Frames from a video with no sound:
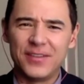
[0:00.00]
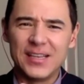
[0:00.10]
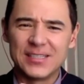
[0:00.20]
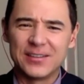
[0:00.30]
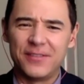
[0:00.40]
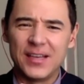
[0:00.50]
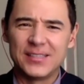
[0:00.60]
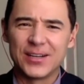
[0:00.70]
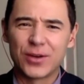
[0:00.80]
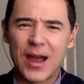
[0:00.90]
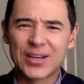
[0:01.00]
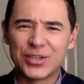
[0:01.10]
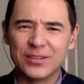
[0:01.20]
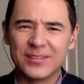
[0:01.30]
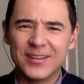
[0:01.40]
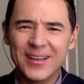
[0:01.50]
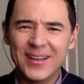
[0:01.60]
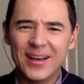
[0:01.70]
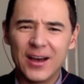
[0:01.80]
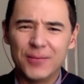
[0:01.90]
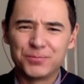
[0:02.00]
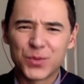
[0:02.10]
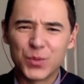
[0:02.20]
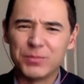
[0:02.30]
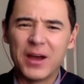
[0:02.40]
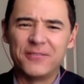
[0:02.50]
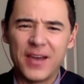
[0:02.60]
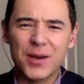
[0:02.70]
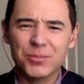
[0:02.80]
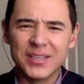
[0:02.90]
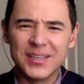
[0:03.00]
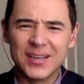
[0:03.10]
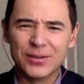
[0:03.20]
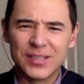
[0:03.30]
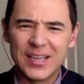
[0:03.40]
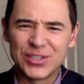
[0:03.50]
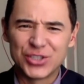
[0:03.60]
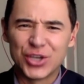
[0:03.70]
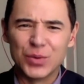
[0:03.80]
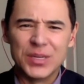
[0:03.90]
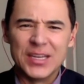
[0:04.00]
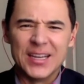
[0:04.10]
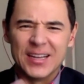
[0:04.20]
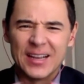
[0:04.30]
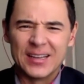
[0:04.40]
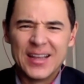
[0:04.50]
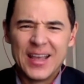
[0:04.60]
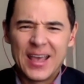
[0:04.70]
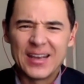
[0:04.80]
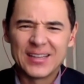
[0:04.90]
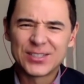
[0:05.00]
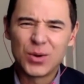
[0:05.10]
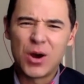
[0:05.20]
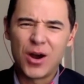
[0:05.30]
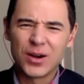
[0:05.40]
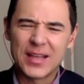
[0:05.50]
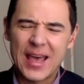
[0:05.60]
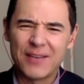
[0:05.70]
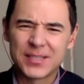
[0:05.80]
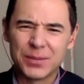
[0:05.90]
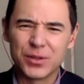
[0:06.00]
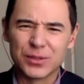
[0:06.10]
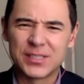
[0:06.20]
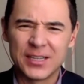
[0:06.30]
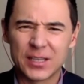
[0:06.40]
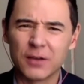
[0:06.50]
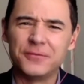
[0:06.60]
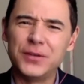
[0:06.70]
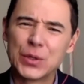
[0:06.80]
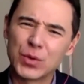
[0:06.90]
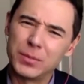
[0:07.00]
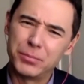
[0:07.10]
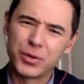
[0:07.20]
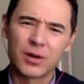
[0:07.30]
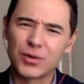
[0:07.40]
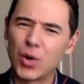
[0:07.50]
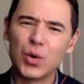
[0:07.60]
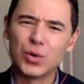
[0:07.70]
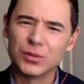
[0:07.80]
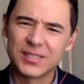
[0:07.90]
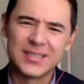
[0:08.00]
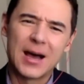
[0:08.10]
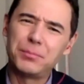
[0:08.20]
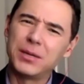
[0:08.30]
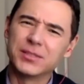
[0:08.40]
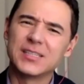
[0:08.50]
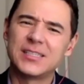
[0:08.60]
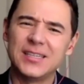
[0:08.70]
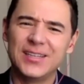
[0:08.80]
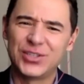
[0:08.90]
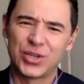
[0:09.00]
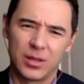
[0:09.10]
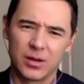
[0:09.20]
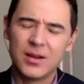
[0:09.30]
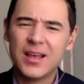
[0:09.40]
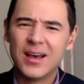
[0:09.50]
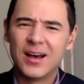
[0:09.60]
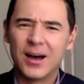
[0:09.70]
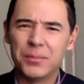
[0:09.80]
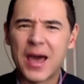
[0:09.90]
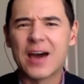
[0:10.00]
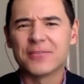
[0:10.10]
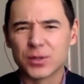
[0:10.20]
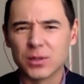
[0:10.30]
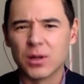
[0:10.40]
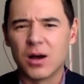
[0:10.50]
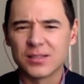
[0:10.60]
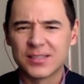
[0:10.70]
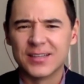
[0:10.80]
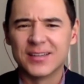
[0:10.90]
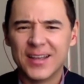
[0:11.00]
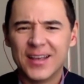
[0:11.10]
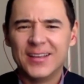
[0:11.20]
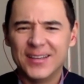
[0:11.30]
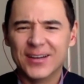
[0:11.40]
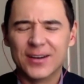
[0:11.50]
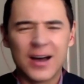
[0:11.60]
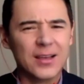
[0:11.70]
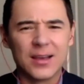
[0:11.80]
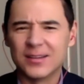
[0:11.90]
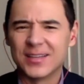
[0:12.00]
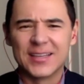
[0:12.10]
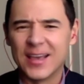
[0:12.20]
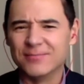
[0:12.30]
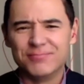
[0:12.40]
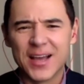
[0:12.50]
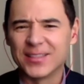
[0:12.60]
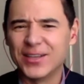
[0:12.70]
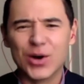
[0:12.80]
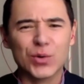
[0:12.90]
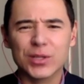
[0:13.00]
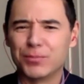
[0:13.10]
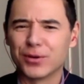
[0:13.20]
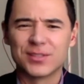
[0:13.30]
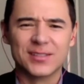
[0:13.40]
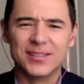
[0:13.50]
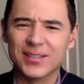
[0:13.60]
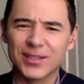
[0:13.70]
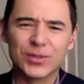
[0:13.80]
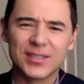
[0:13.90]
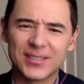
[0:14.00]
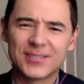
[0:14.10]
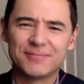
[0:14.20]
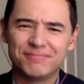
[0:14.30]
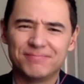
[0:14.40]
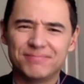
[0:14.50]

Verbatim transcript: face to face interaction um, with my family. You know, it, it's so needed. And and it's so hard to have some of those things like a funeral be put on hold to not be able to see mm-hmm. each other um, after a loss and you know i again not the only person dealing with this